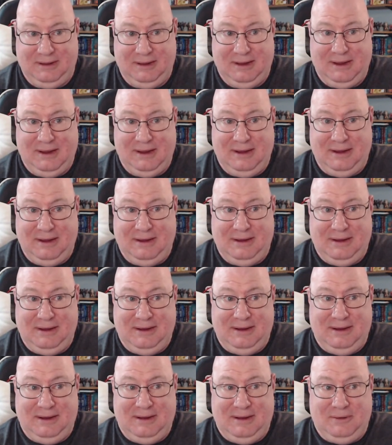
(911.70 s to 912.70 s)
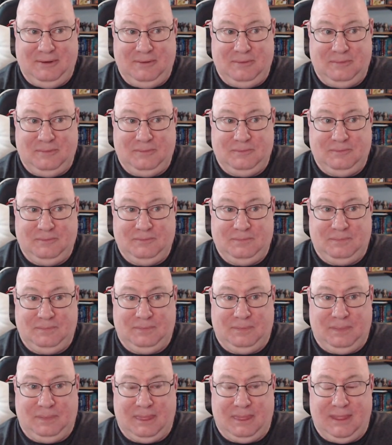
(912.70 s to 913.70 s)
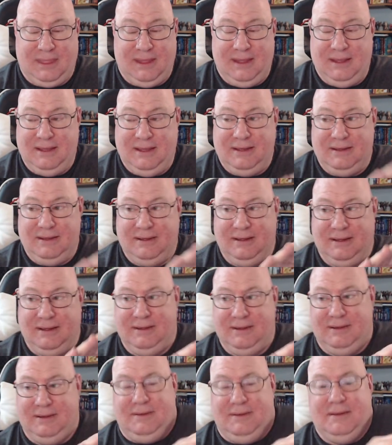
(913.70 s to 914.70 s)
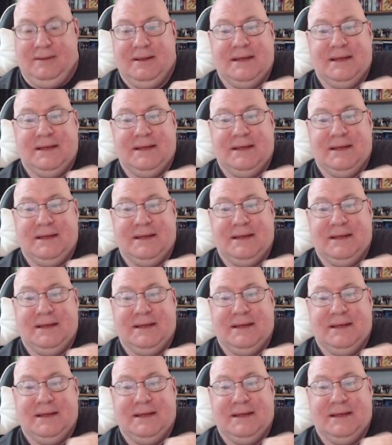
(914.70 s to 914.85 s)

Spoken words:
Yep. There is a procedure.